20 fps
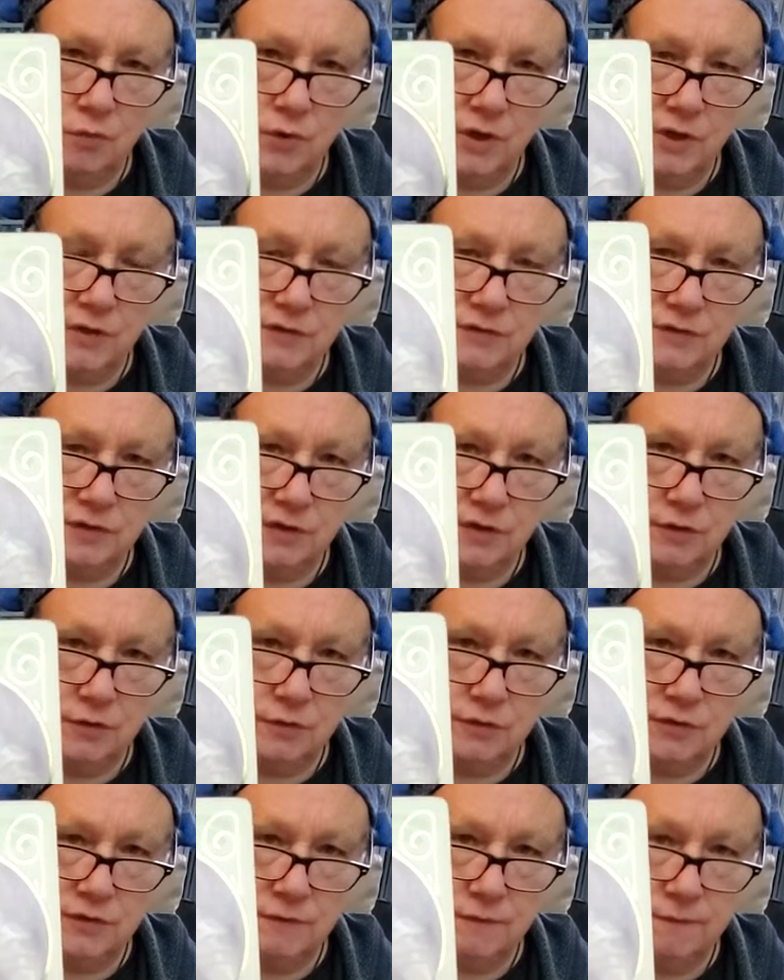waste
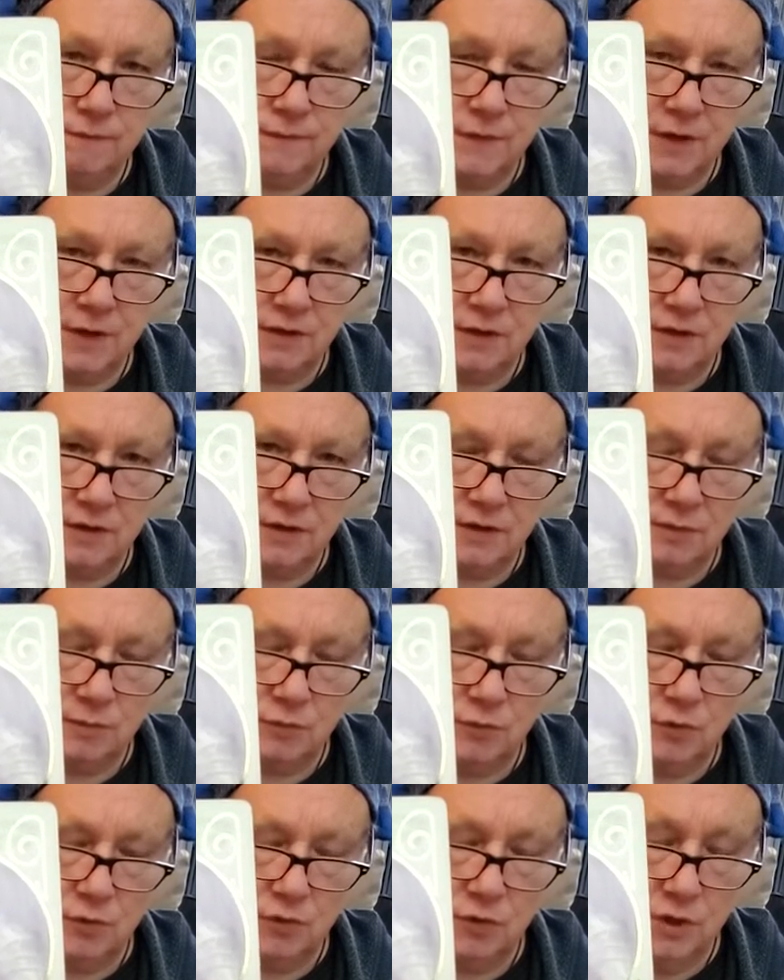energy fighting
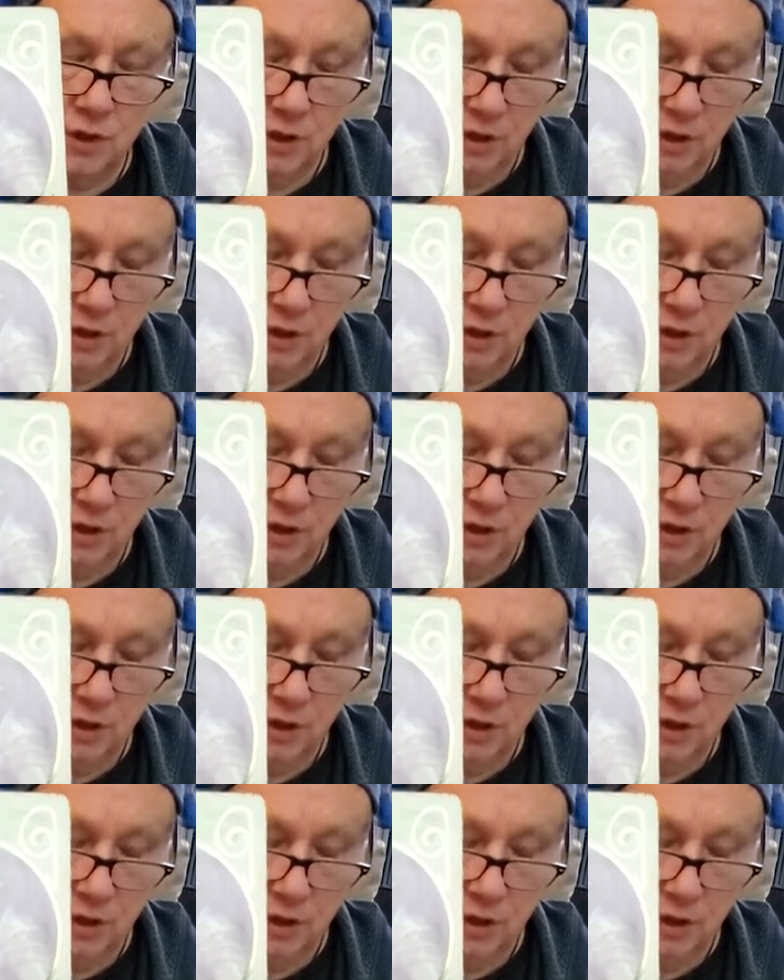anymore.